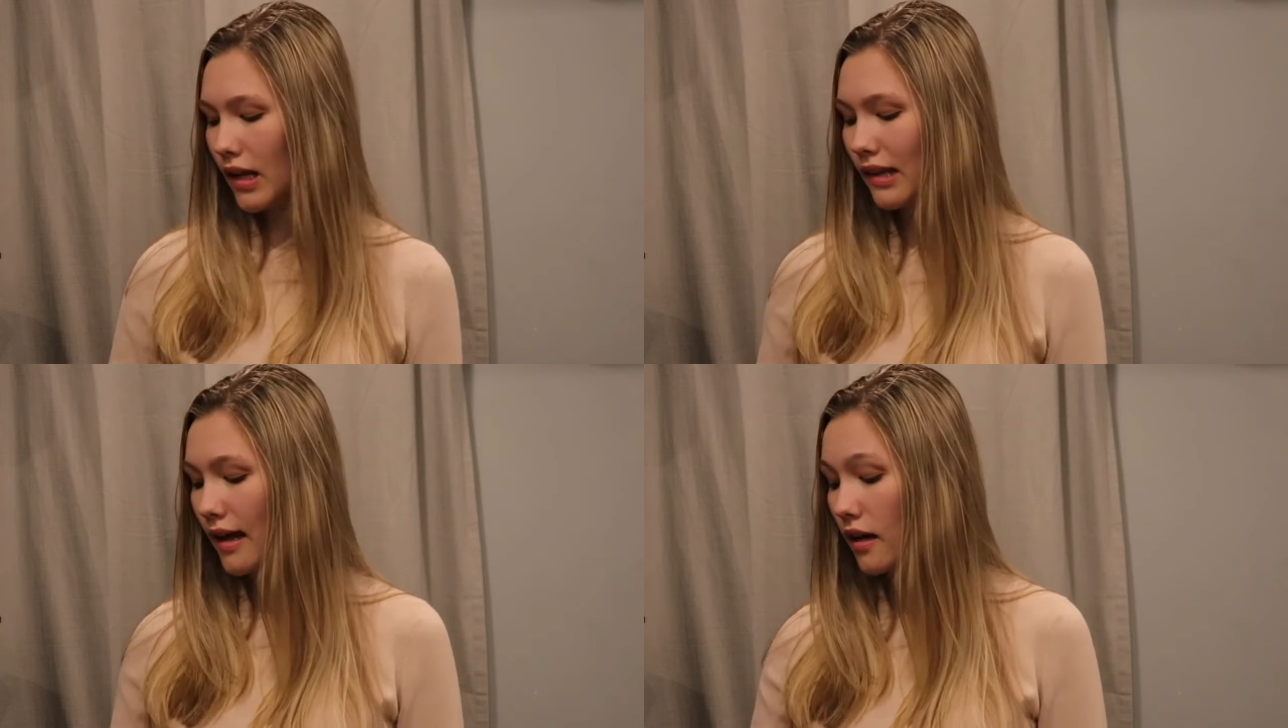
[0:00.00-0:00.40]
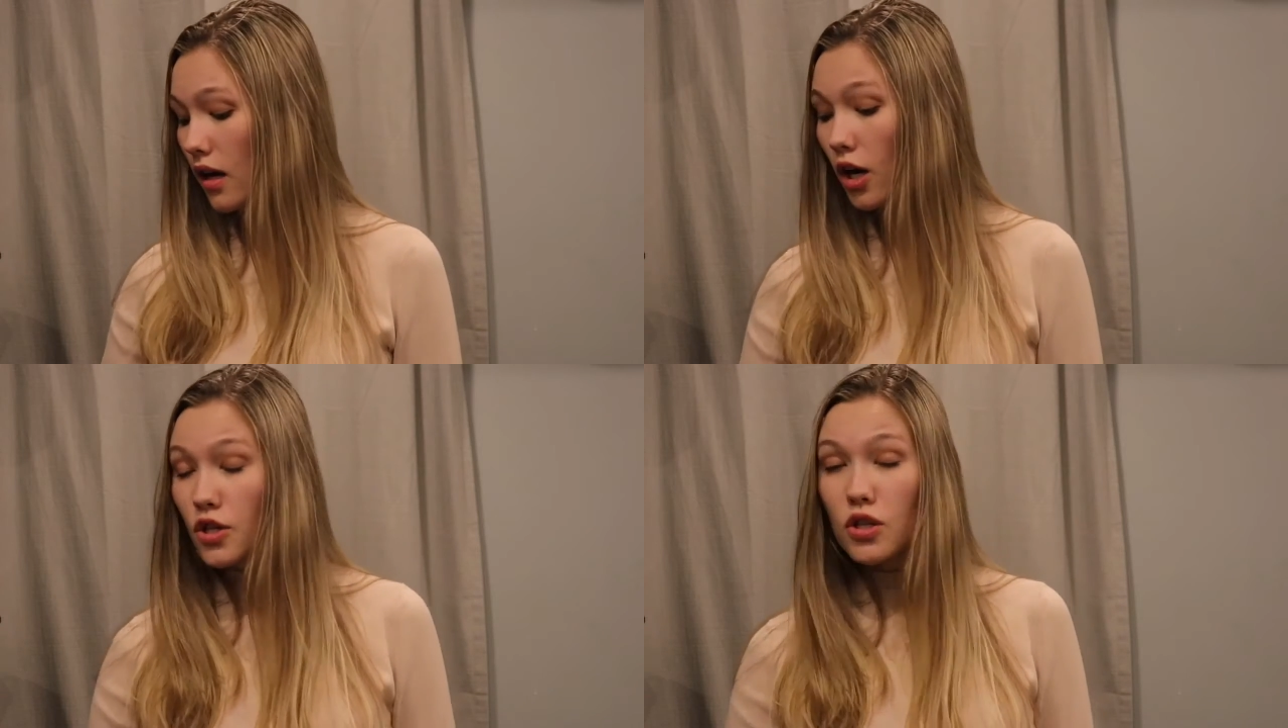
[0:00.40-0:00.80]
And then
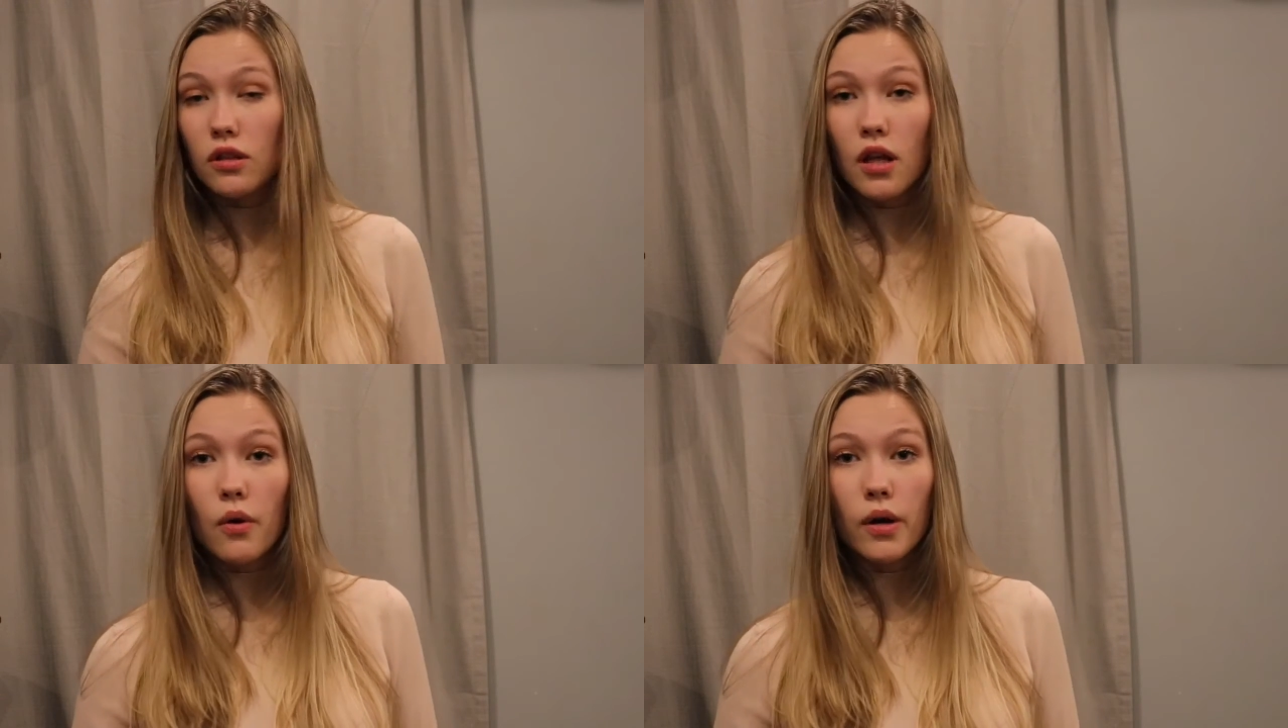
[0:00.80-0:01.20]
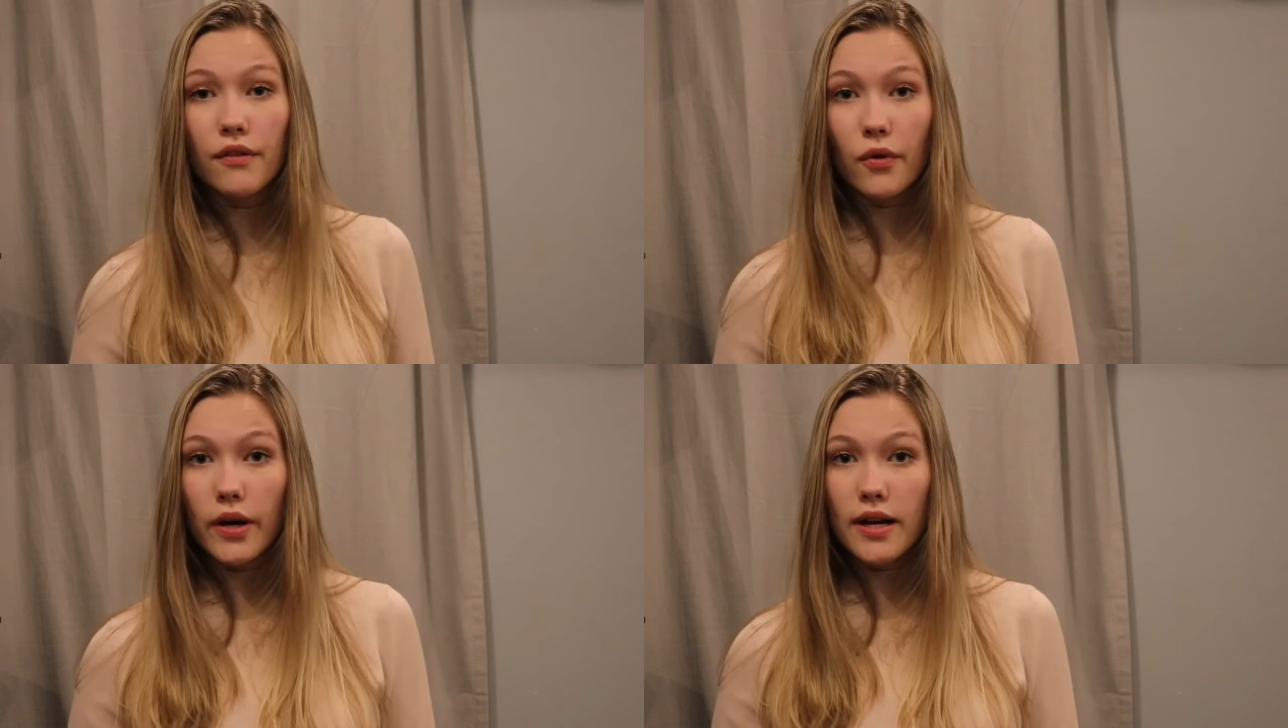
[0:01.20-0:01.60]
our
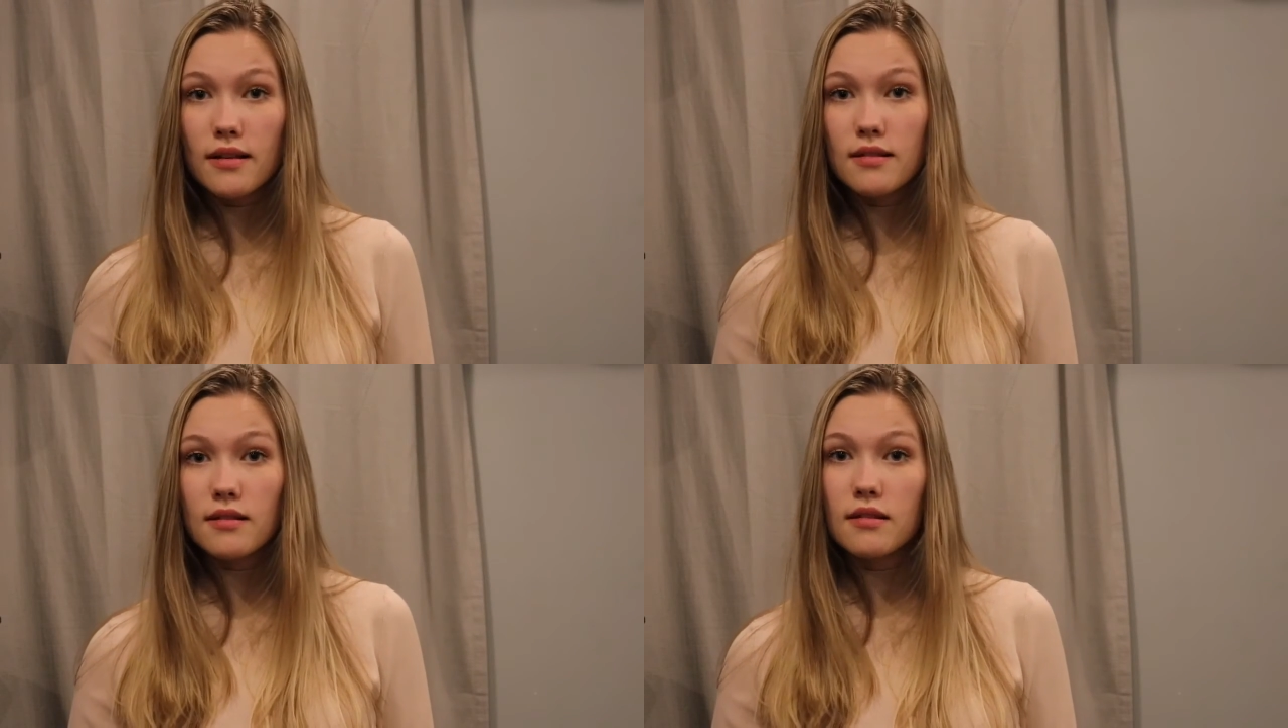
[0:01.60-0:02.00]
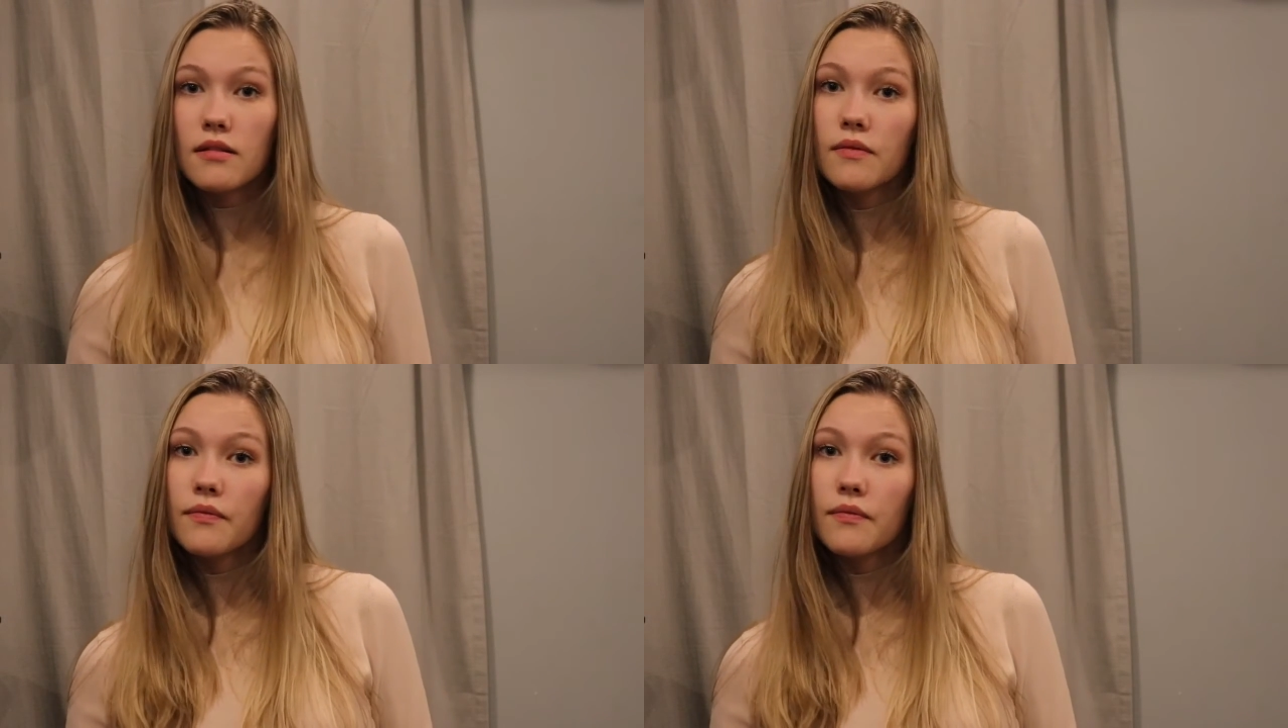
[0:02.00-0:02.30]
lower voice